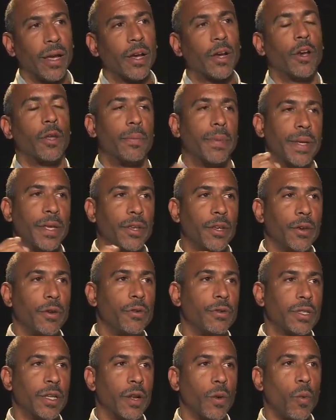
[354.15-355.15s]
could be
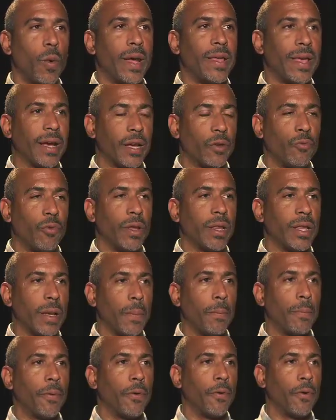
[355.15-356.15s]
used in a way that could really
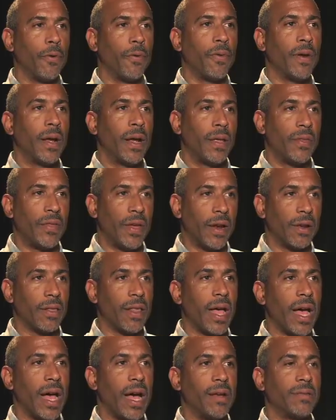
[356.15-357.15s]
improve their
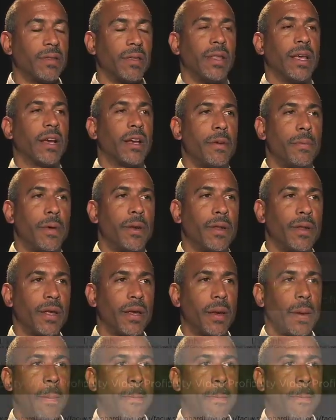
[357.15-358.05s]
lives and their community.